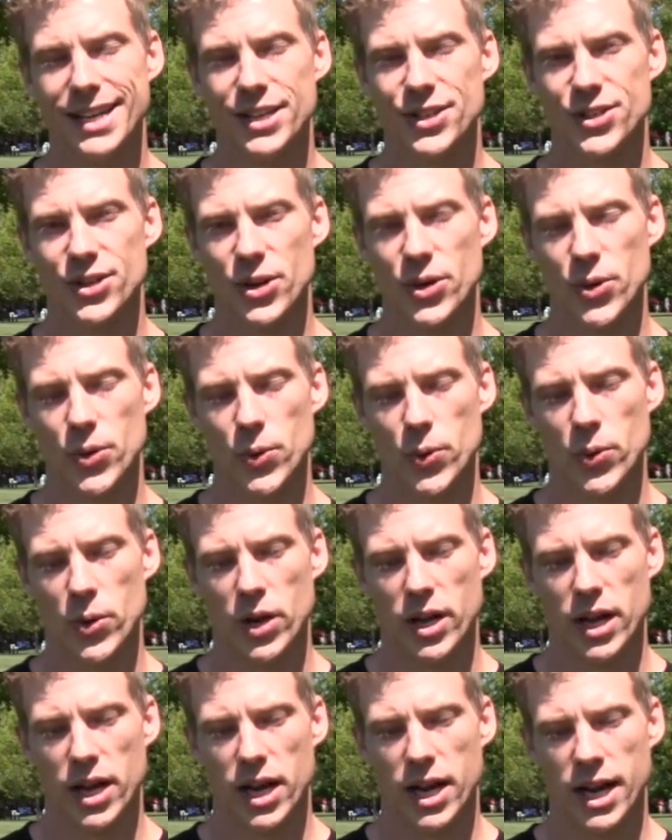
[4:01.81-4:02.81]
So
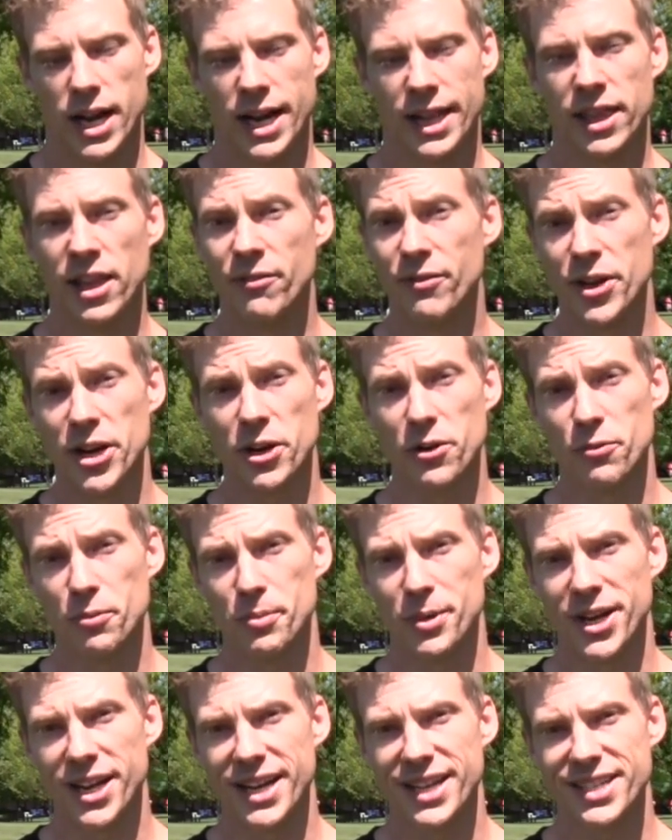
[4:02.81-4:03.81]
I'd love to hear
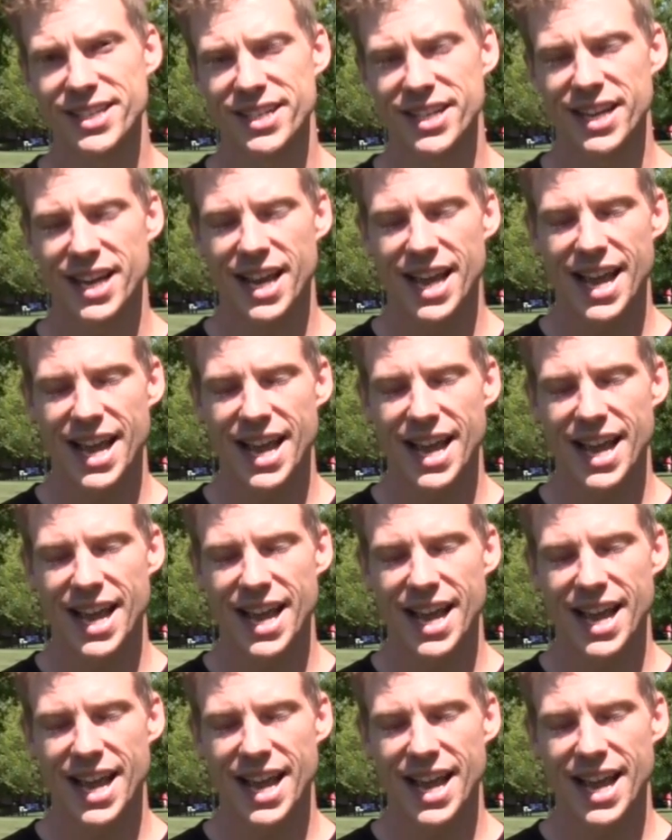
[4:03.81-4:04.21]
from you guys.